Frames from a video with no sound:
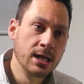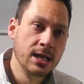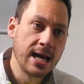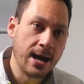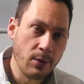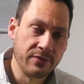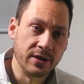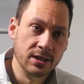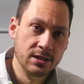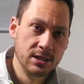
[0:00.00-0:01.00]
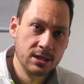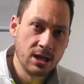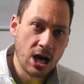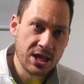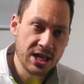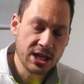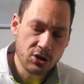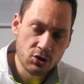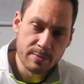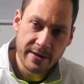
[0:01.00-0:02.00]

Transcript: However, I think a huge amount